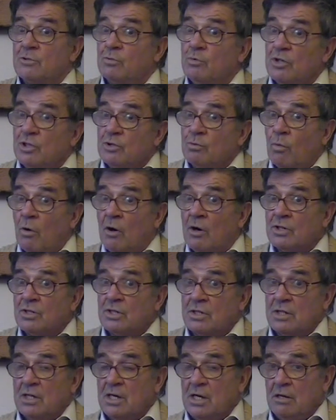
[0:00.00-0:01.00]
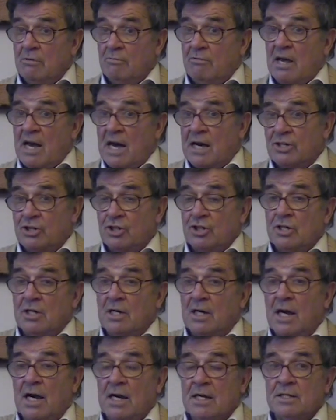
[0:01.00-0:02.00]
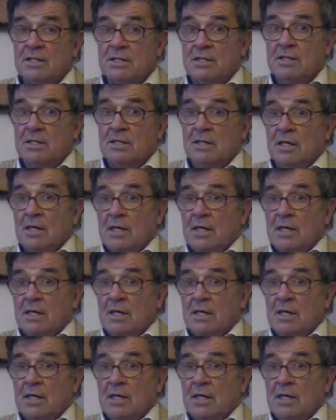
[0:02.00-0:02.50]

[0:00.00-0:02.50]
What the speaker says: which was the reaction against